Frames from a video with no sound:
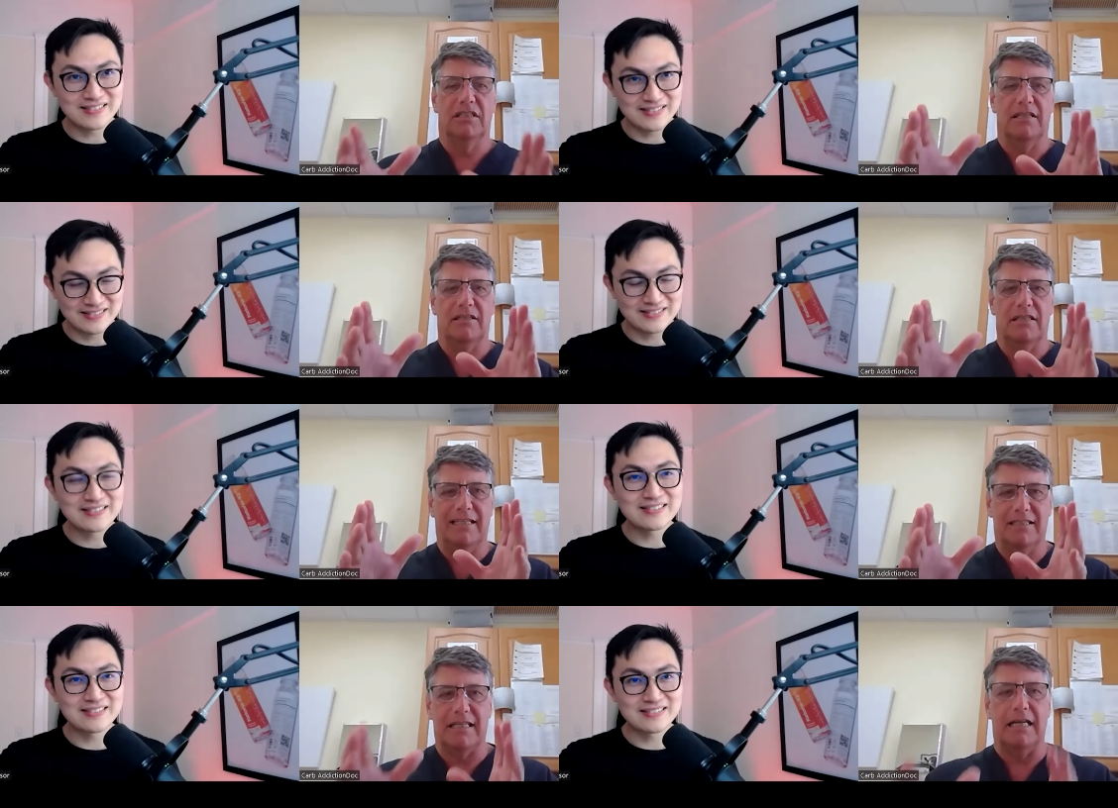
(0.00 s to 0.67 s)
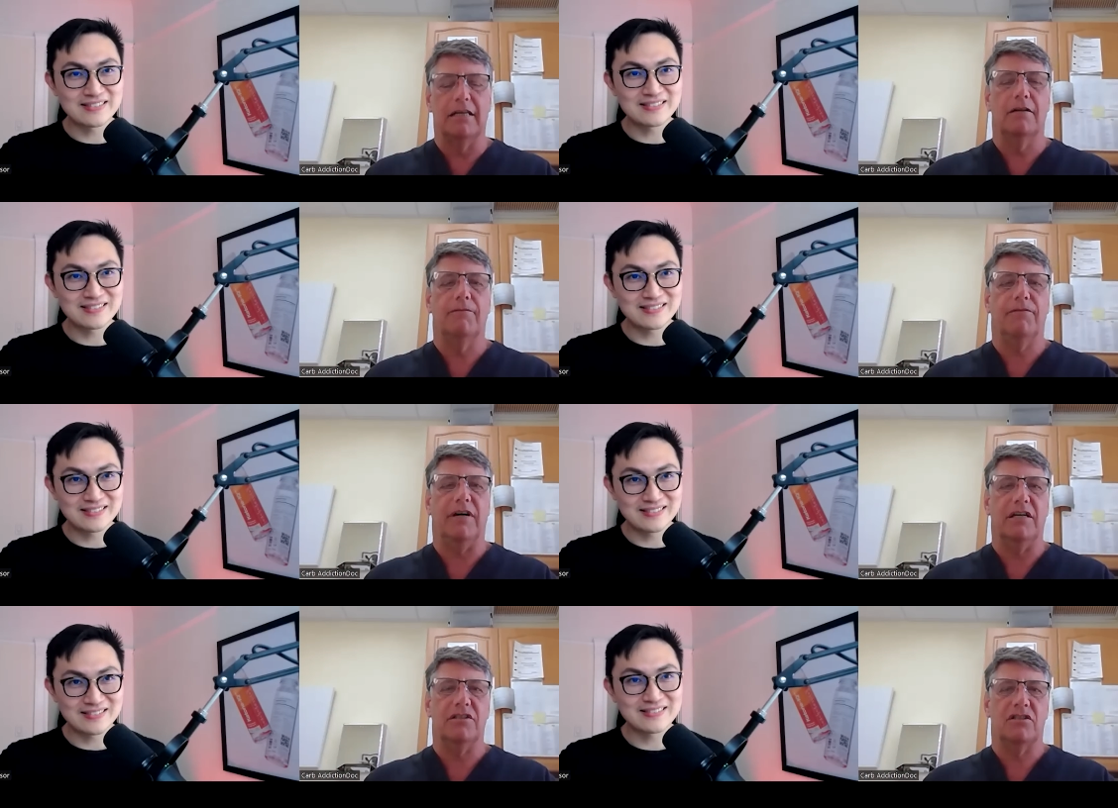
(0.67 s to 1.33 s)
Speaker 1: There's the extended
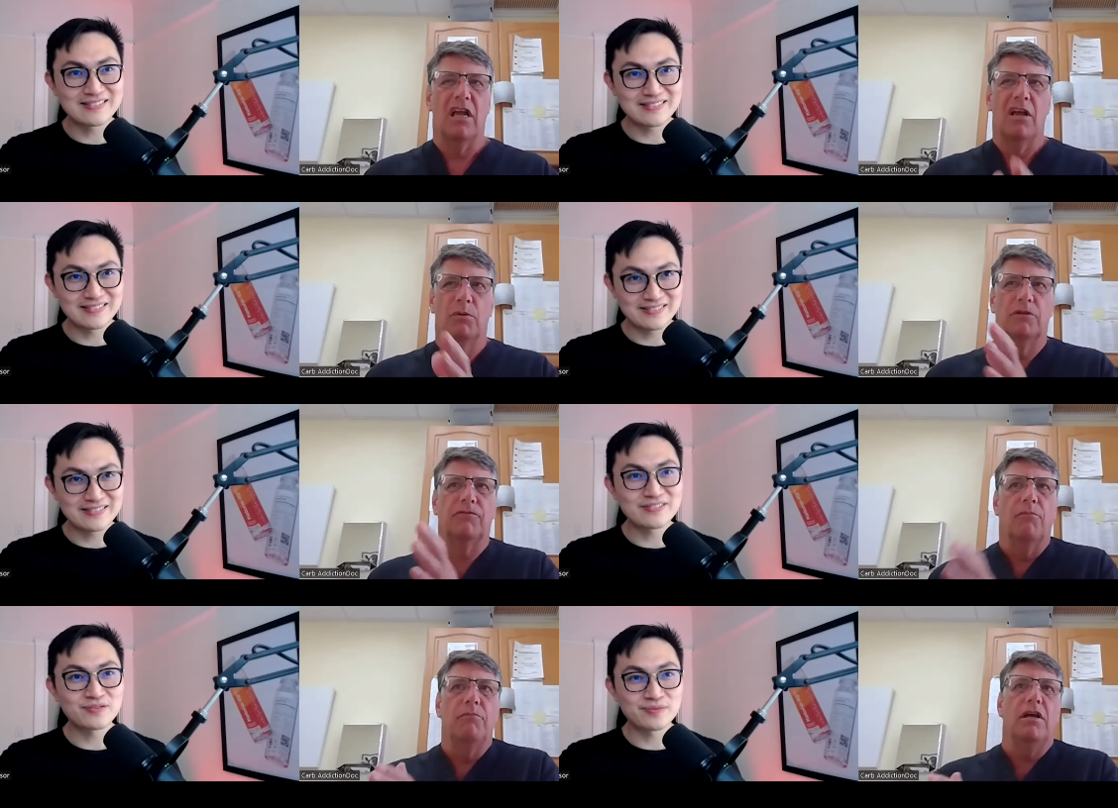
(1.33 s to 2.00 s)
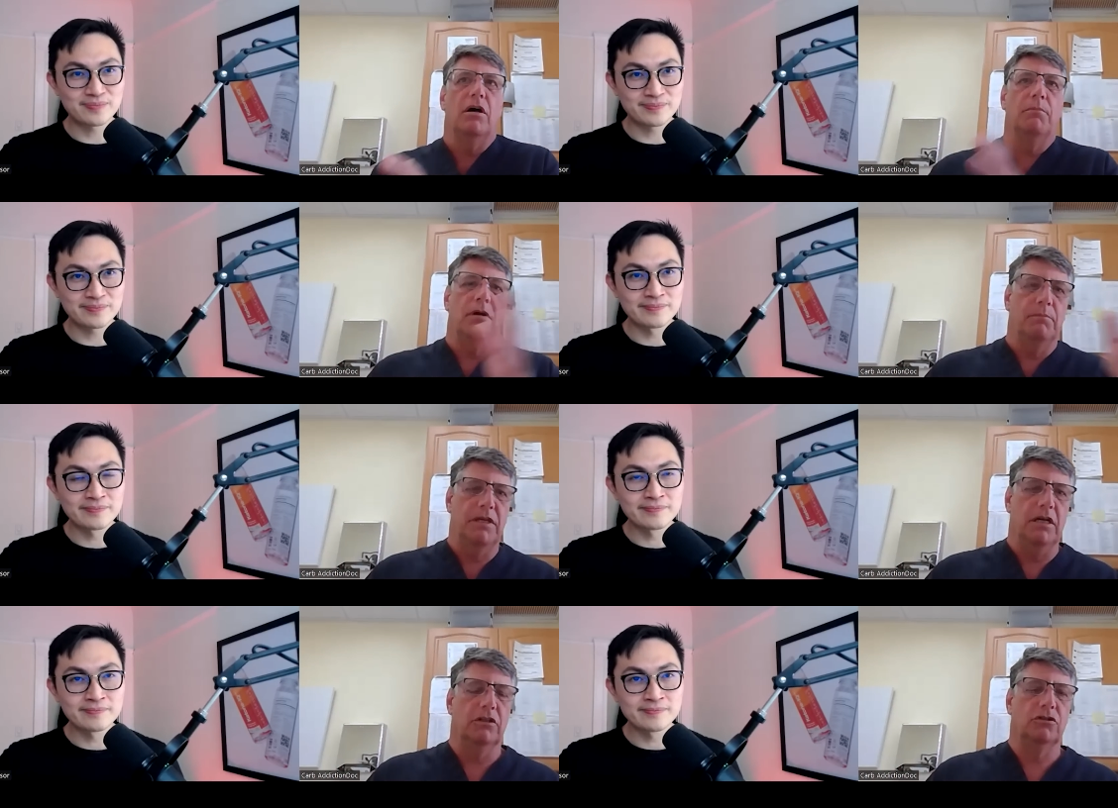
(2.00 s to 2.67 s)
fast, which for me are
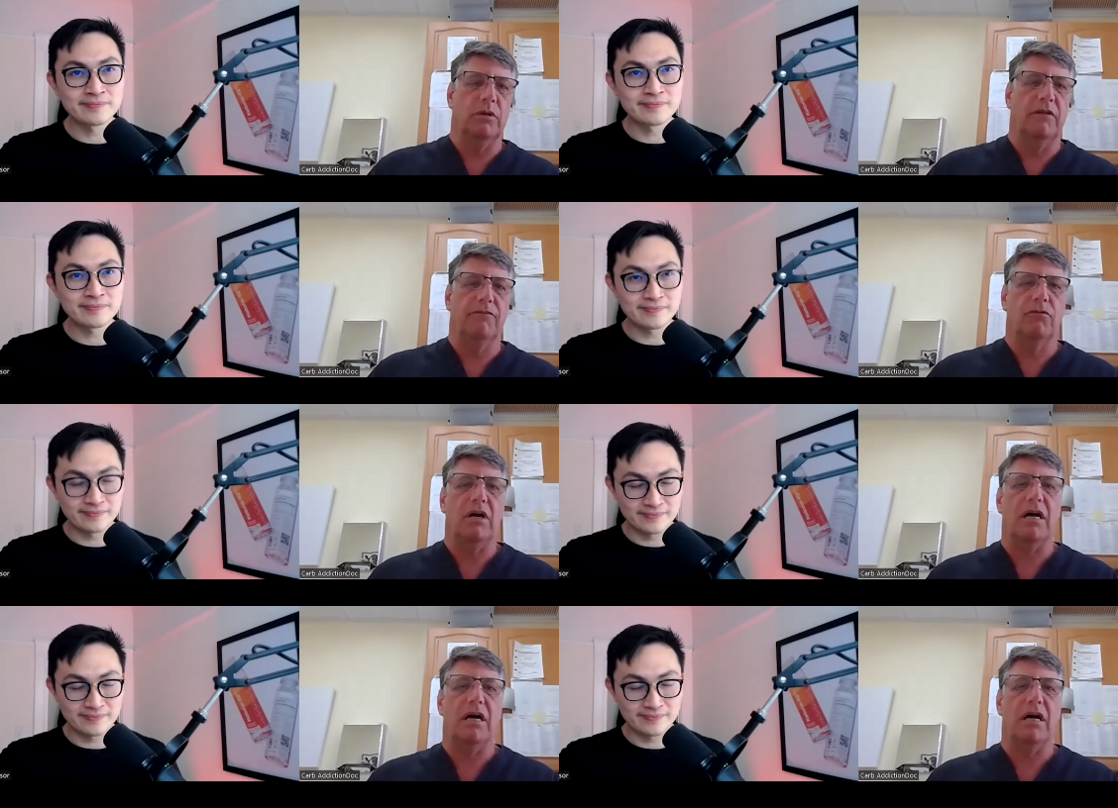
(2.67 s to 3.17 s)
beyond 24